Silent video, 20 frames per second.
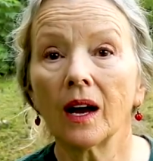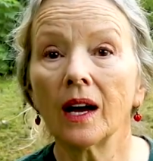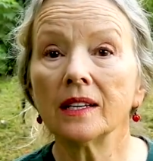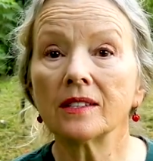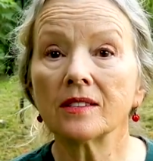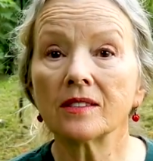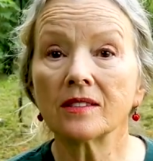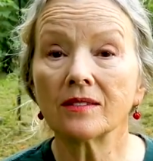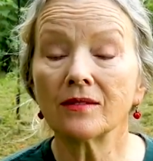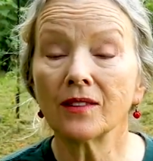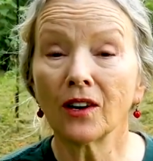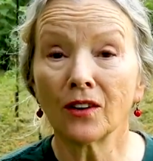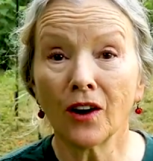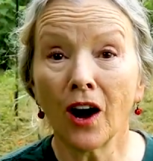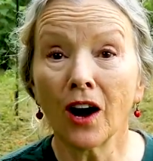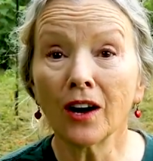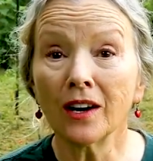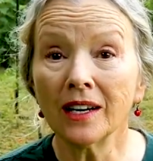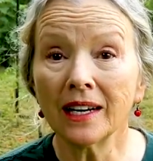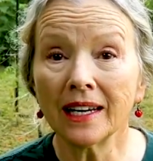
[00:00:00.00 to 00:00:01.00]
it's, they're
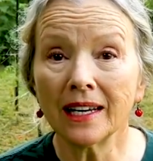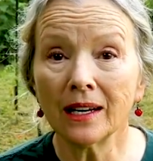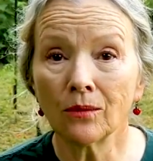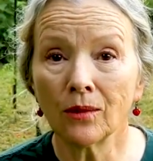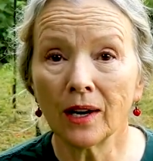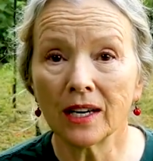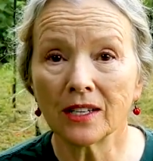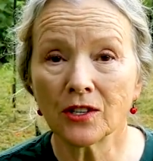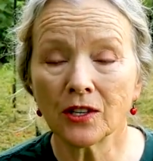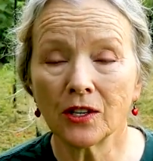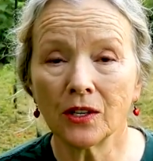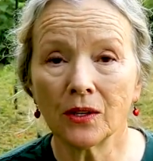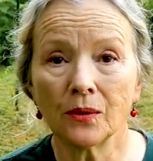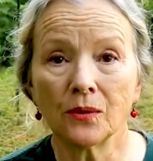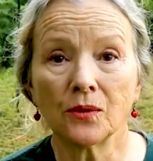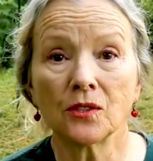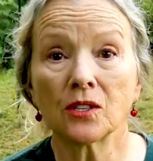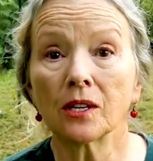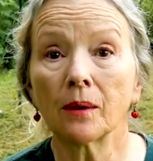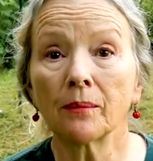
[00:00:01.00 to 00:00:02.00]
not going to get
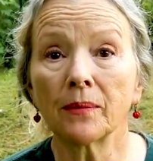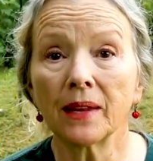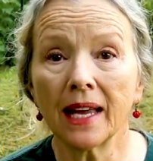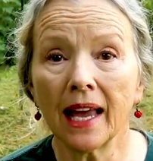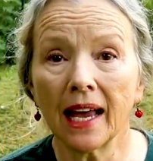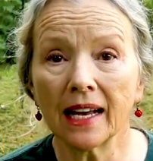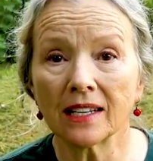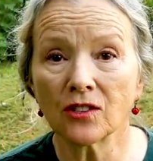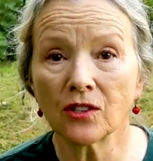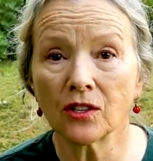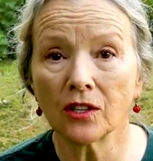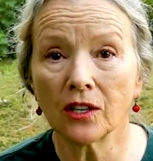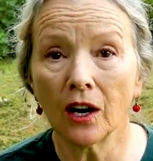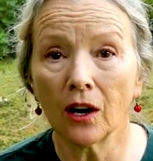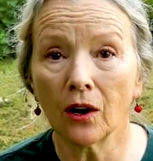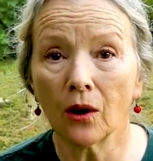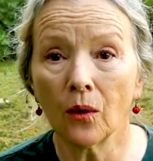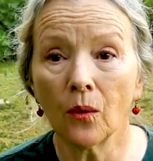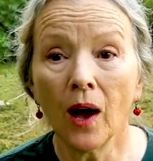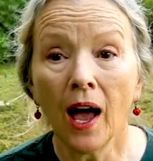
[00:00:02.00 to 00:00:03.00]
rescued. Something has to
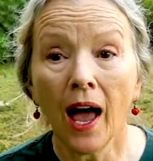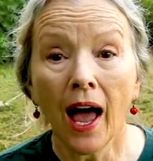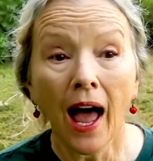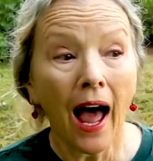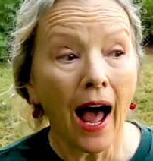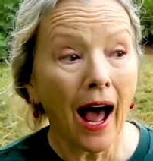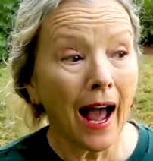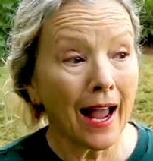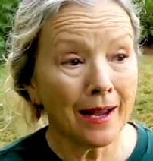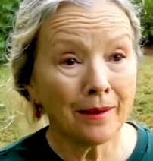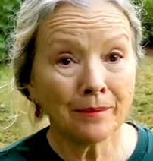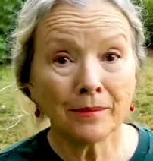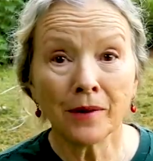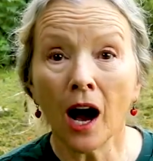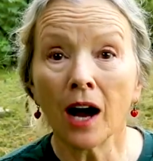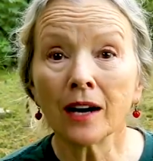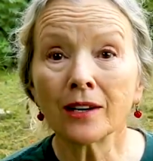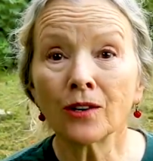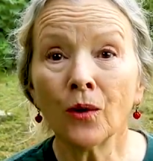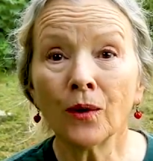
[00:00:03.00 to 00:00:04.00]
go. I am
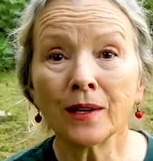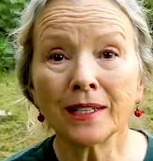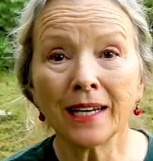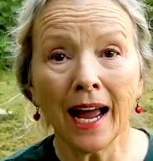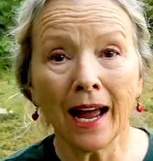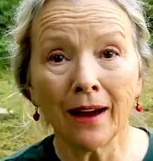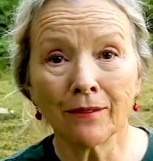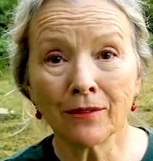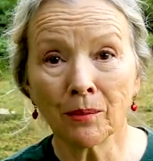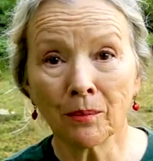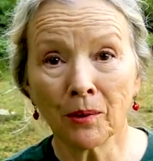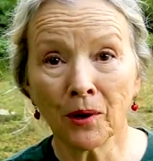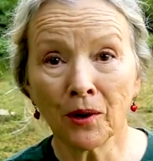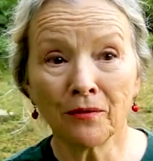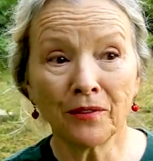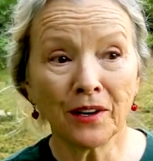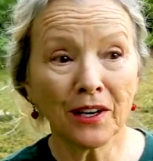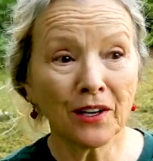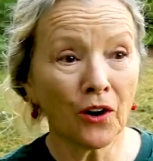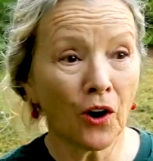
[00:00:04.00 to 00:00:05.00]
not going to have the
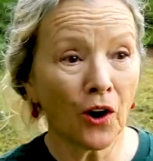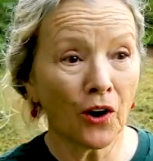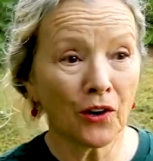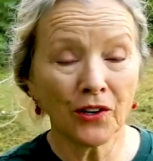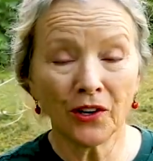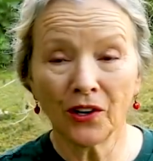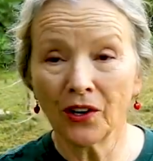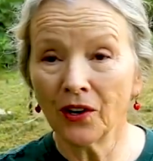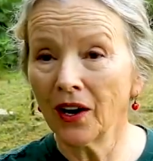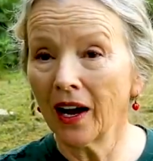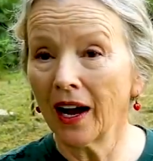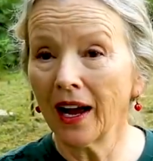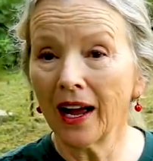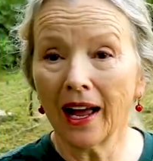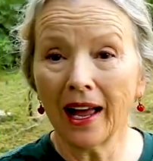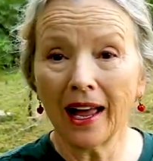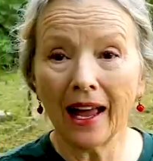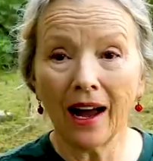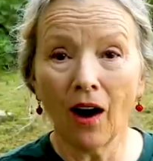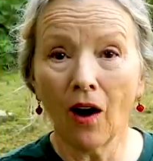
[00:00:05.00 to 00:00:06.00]
perfect garden
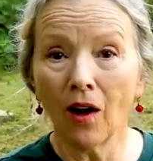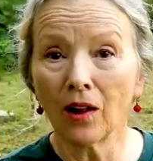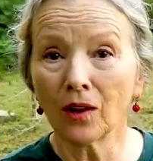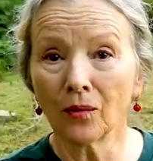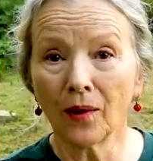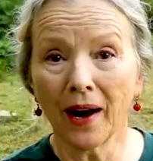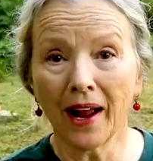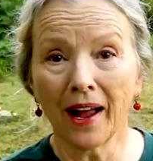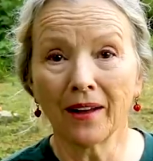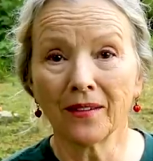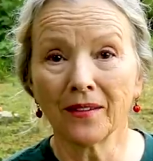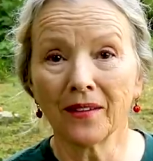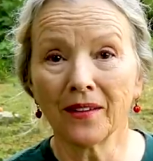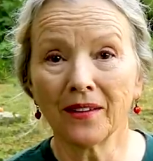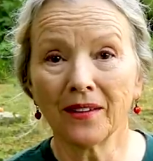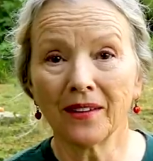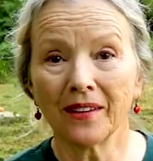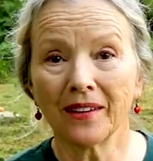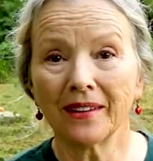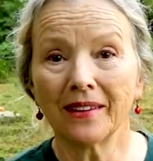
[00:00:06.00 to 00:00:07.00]
all around
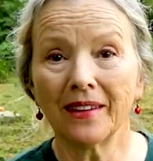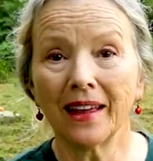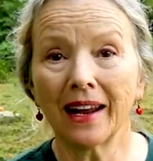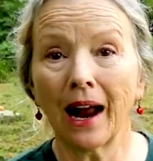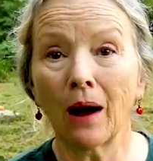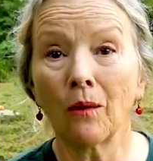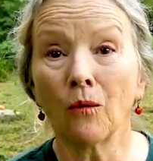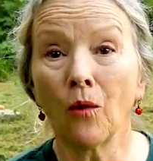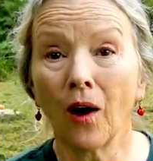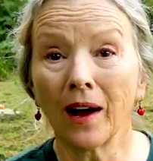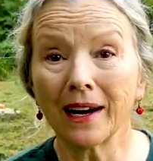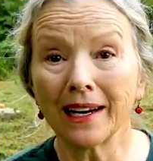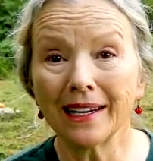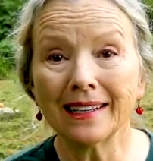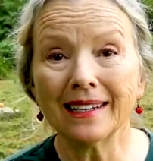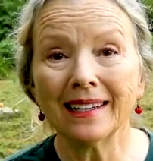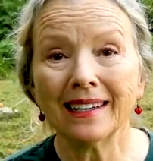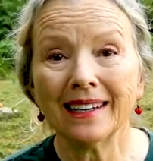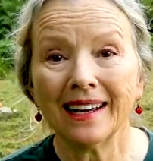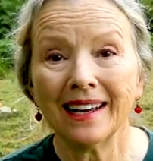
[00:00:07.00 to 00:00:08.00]
that I
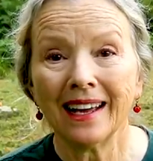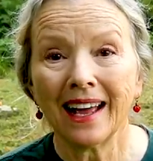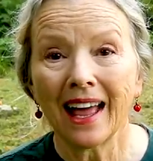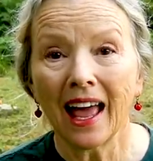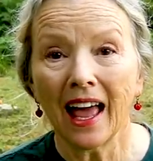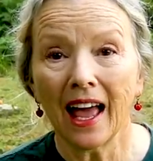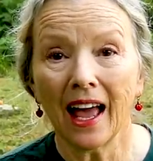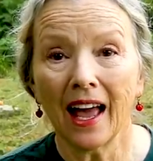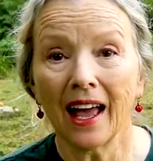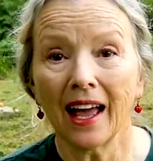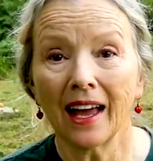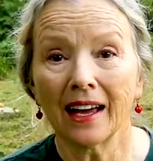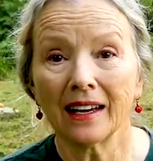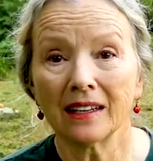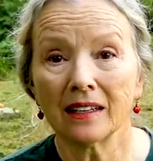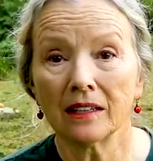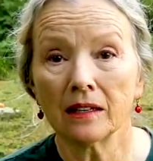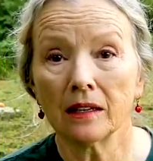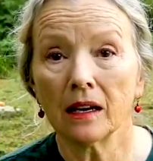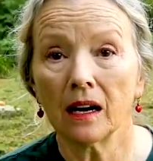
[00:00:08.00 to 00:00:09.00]
wanted.
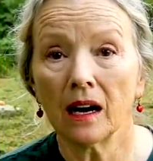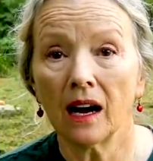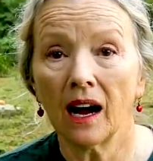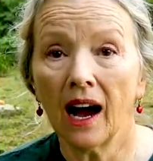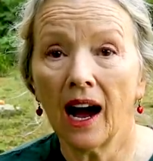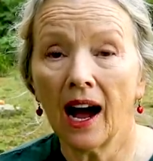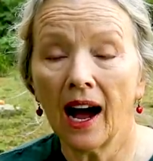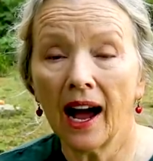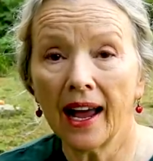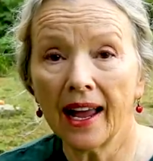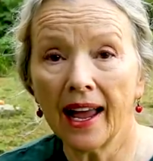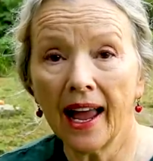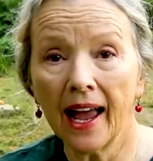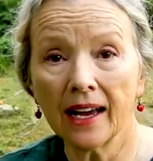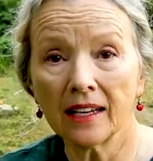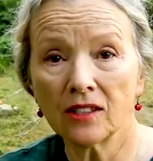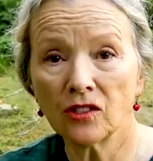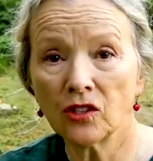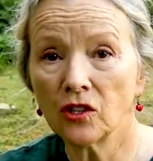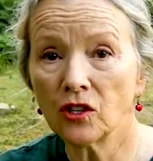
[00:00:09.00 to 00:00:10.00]
And I
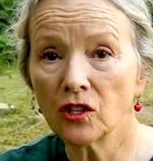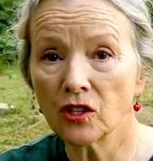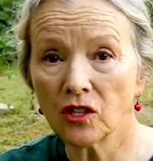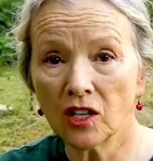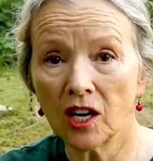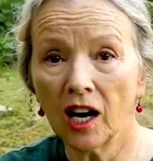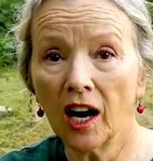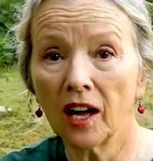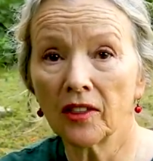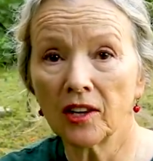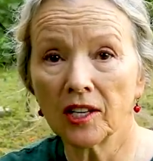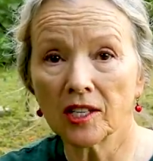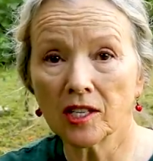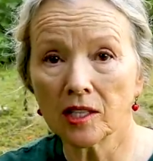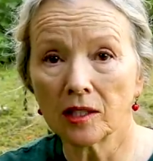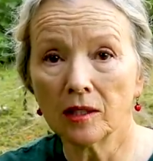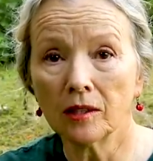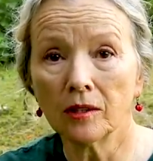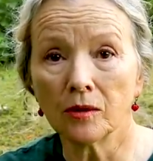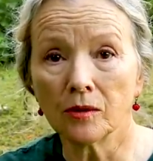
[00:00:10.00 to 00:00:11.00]
had to just cut
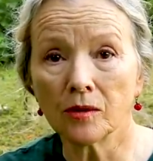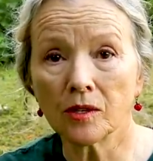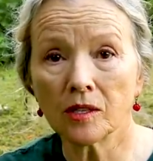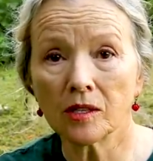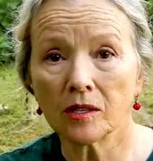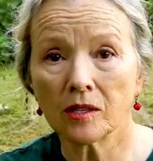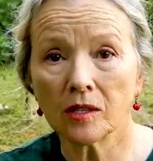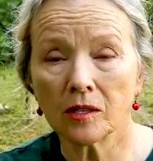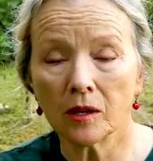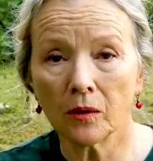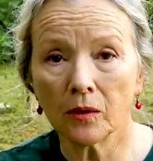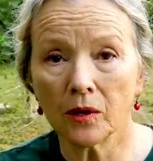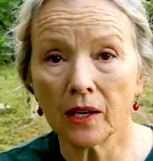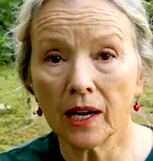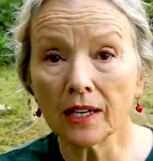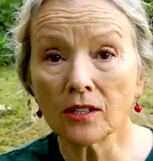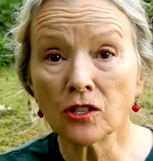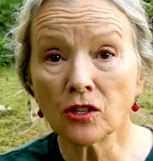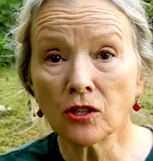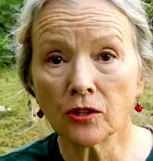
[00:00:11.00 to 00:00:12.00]
this loose. So
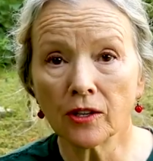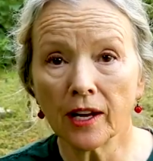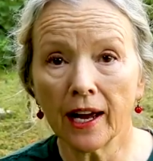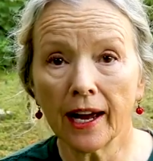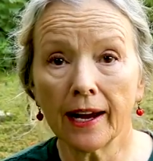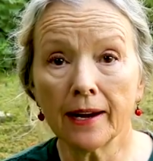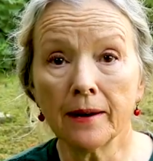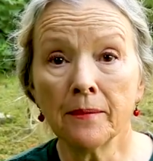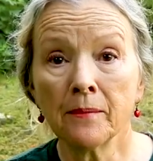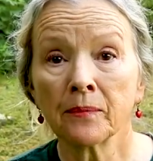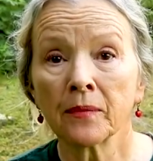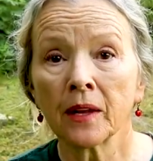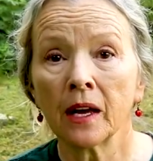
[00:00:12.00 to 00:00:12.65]
yesterday,